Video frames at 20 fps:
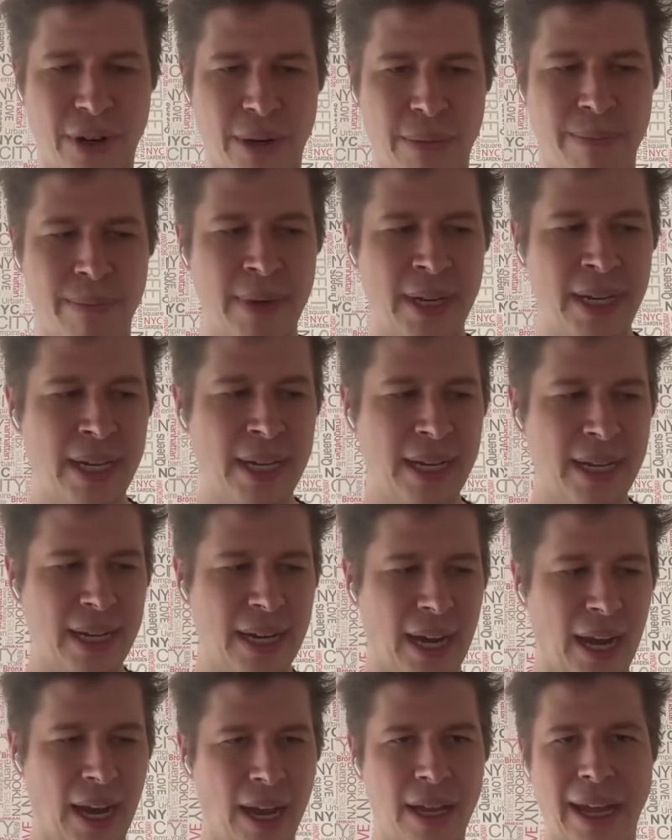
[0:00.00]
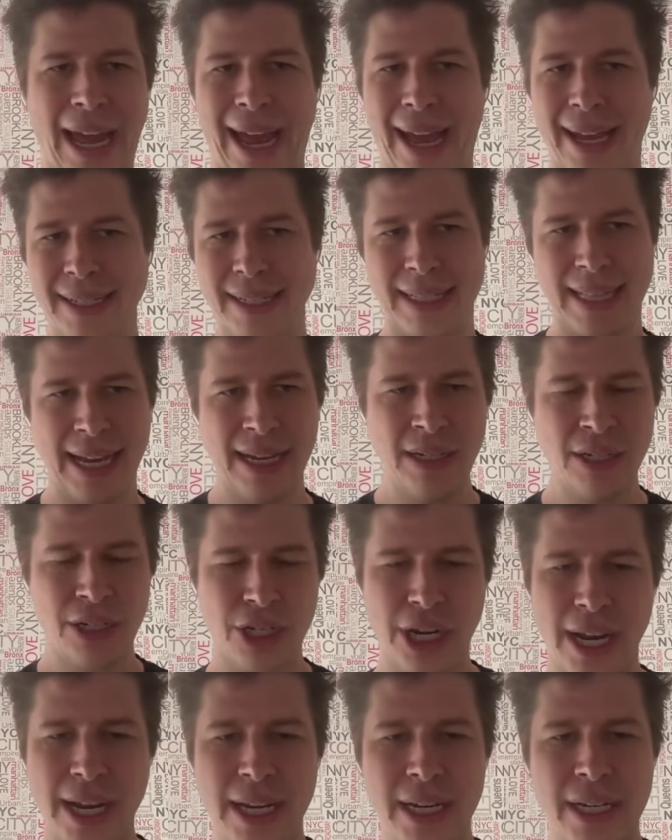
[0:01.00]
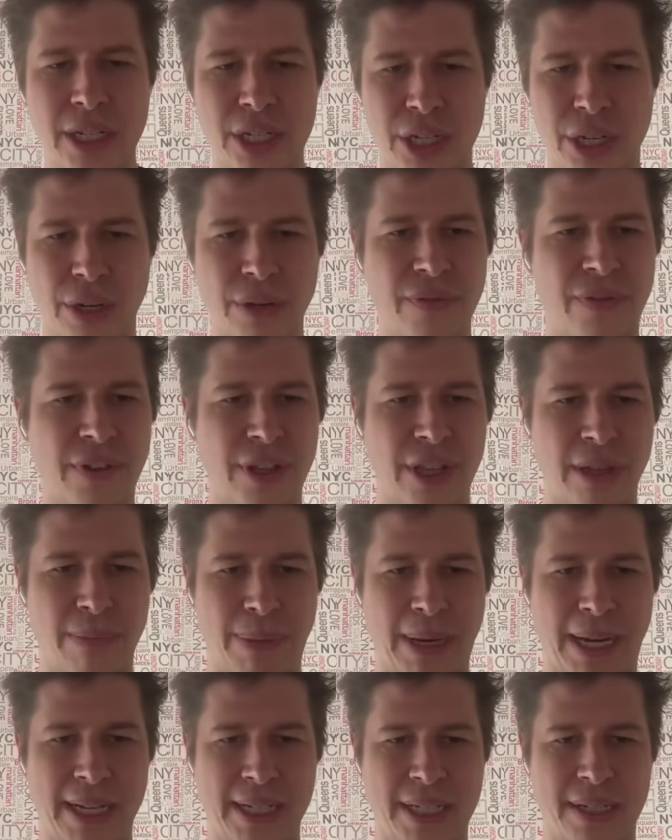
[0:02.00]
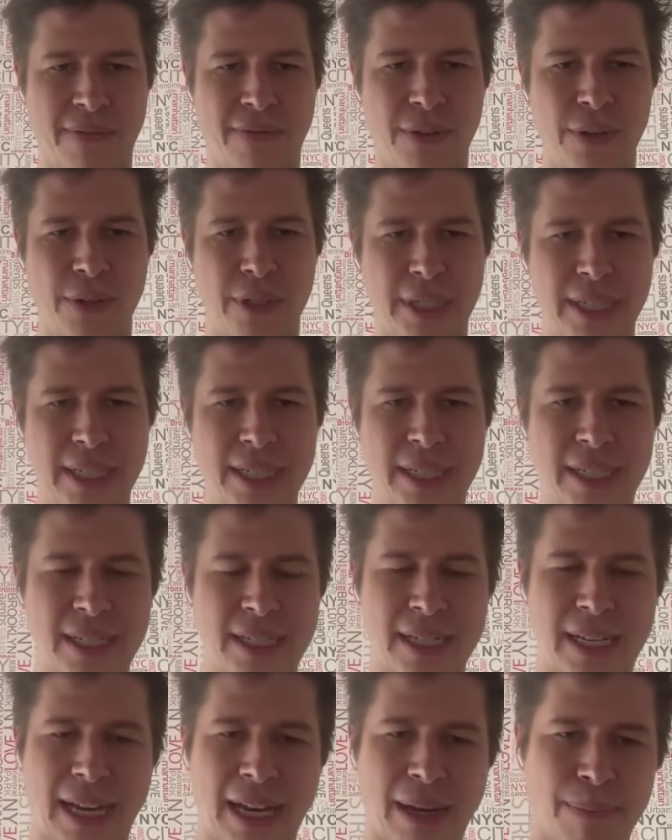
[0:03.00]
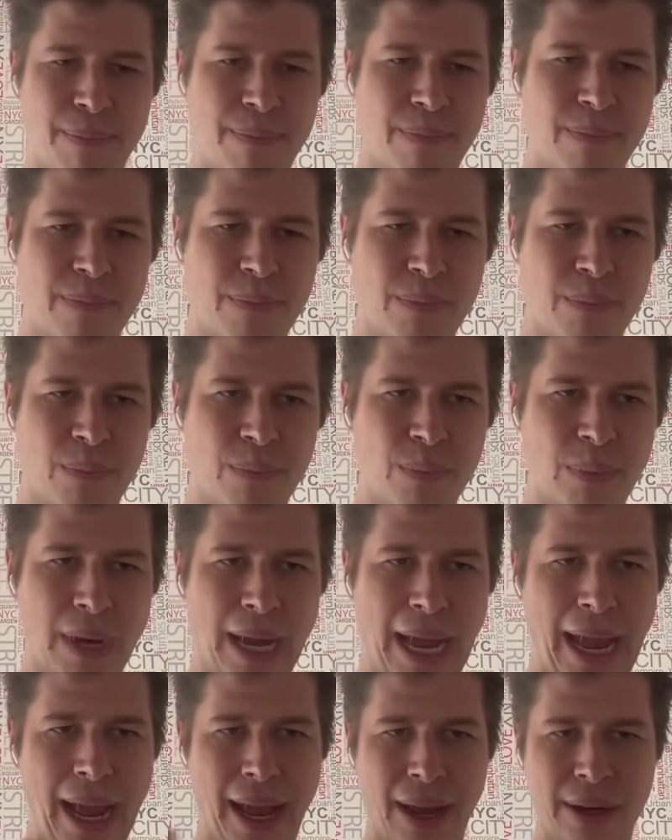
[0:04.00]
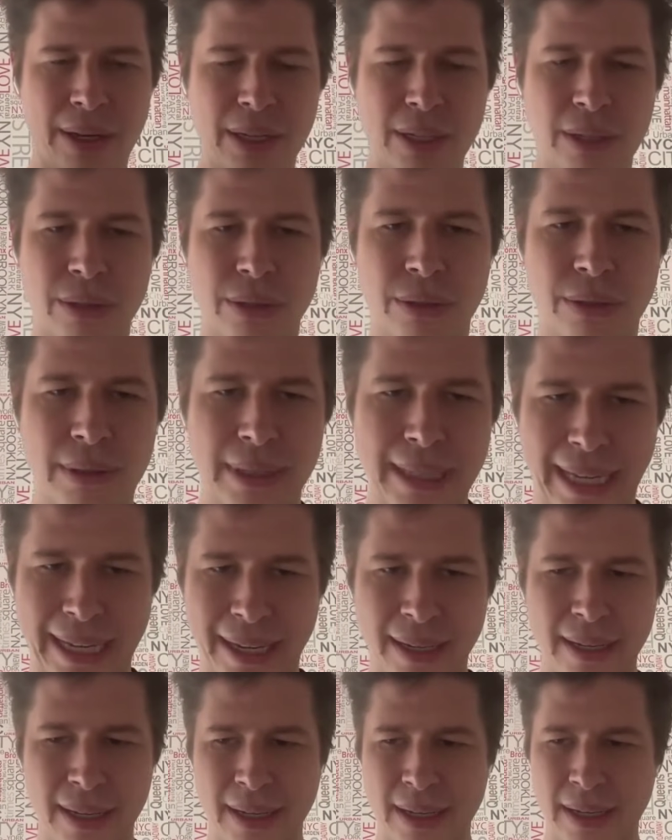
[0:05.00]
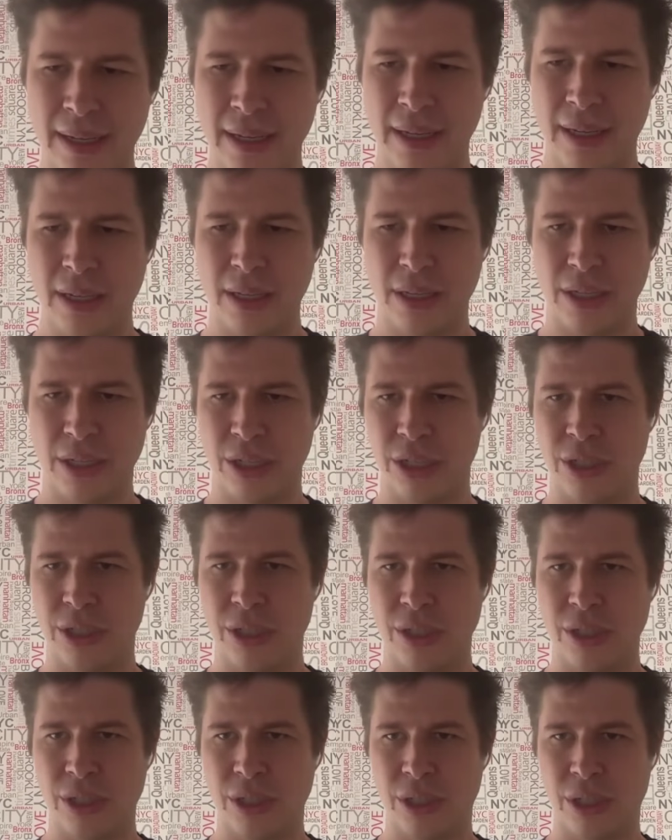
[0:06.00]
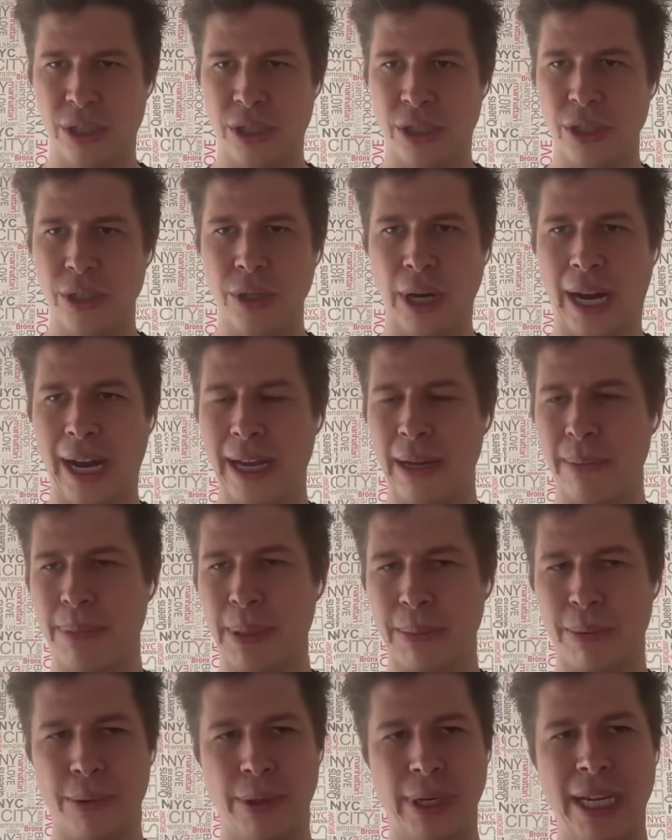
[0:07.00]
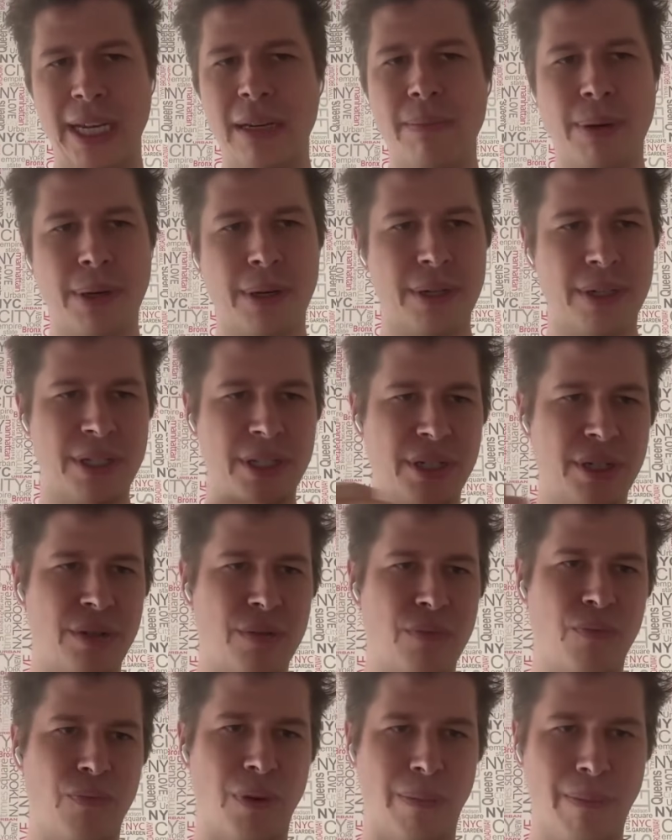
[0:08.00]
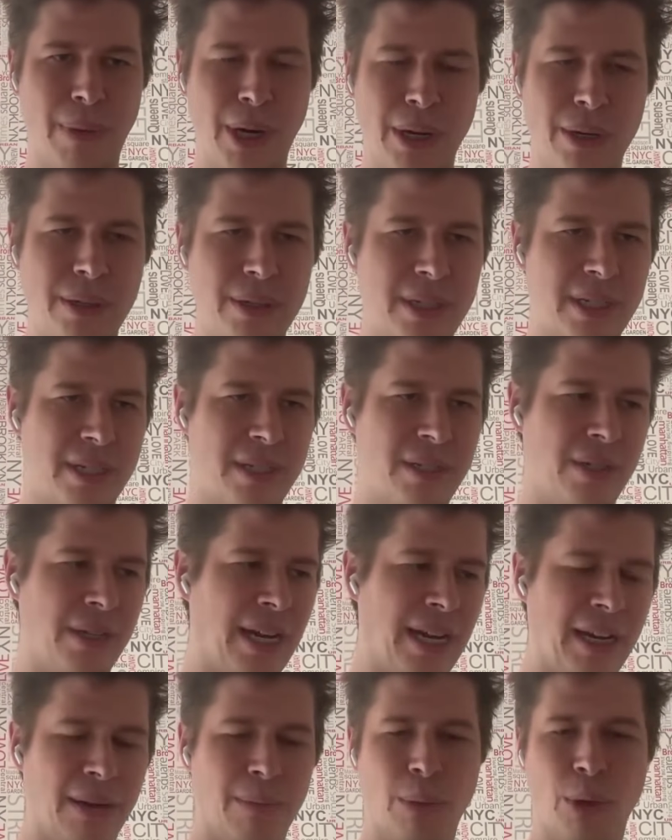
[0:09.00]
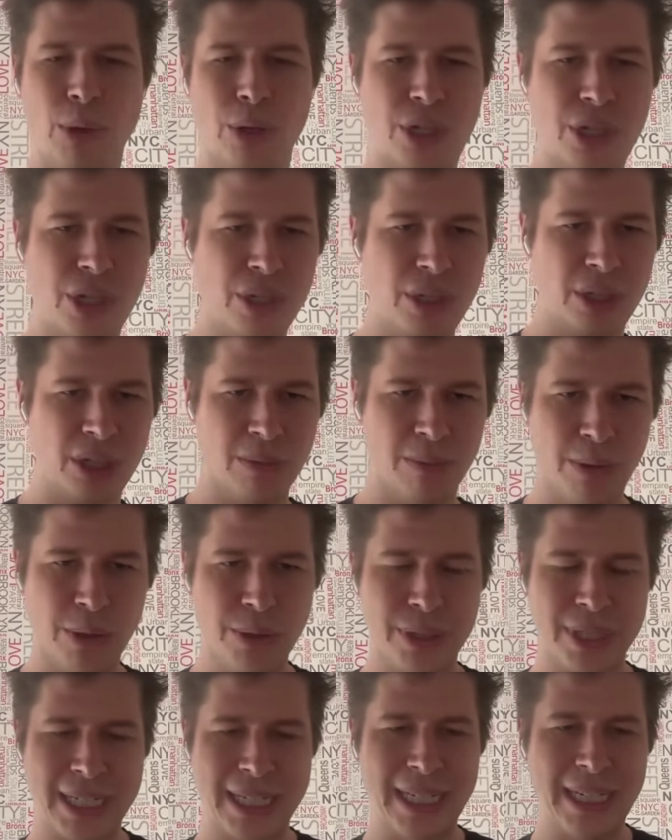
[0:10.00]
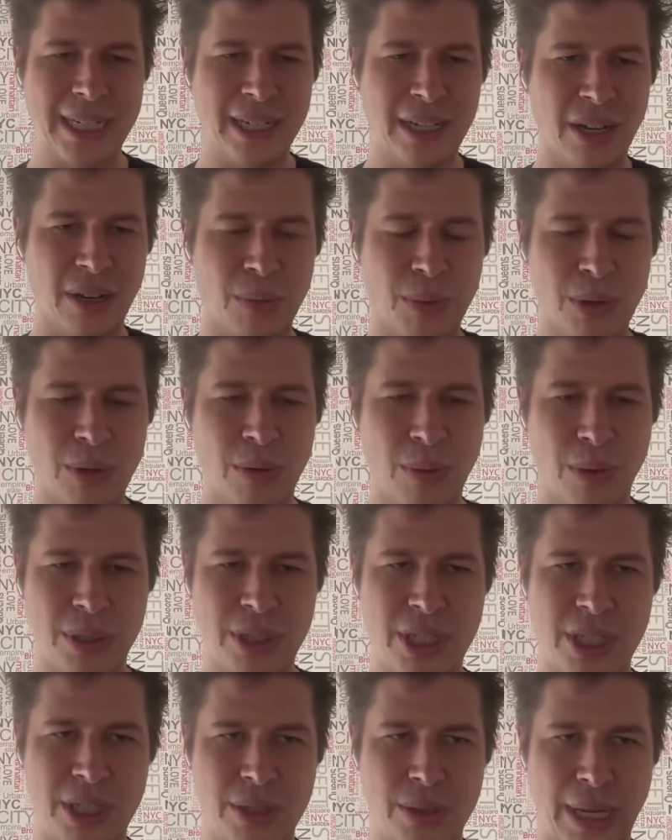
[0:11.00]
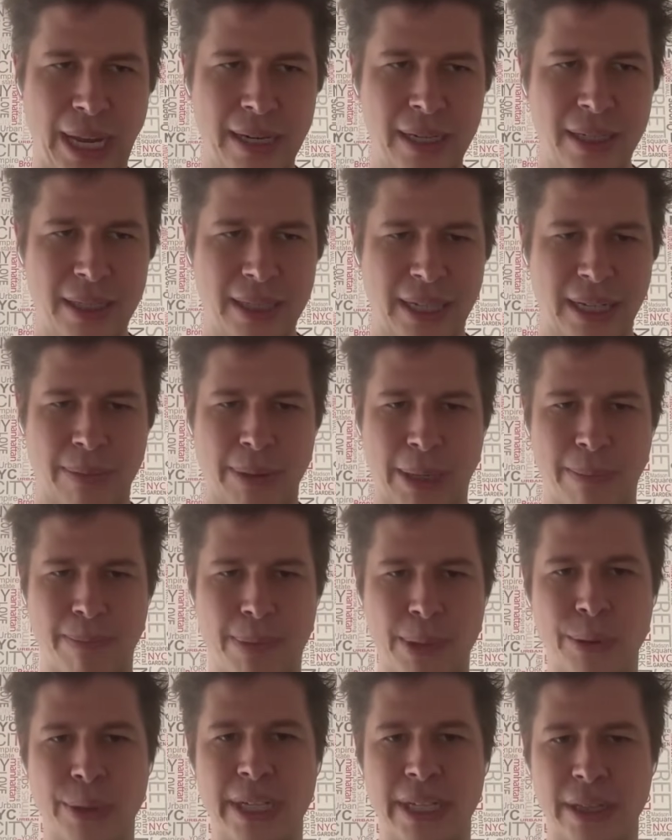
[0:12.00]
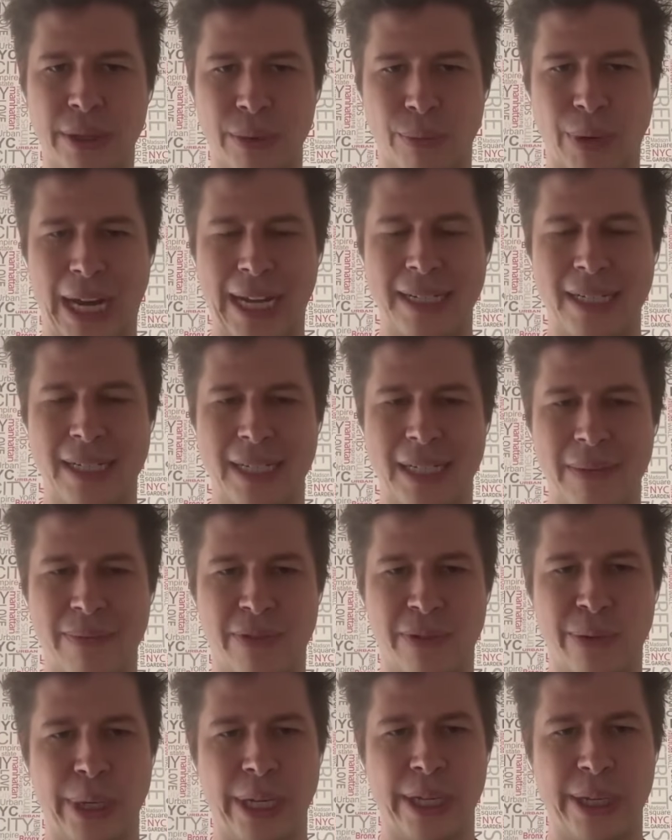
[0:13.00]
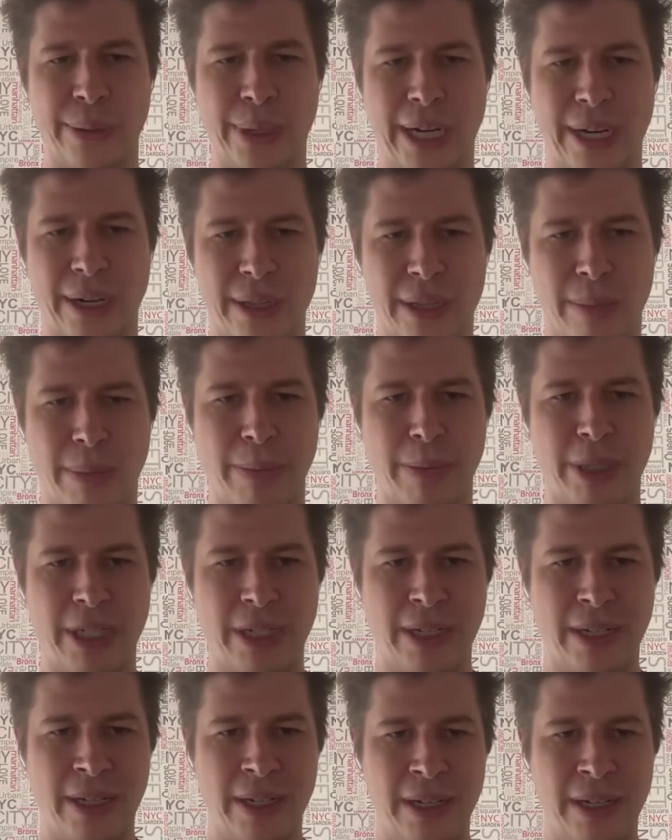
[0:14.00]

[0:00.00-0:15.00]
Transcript: from, has that changed over the past few years? How do you like? Do you hire people in person, remote? Do you hire more junior, more senior? How do you think about building the right team for where you are at the moment?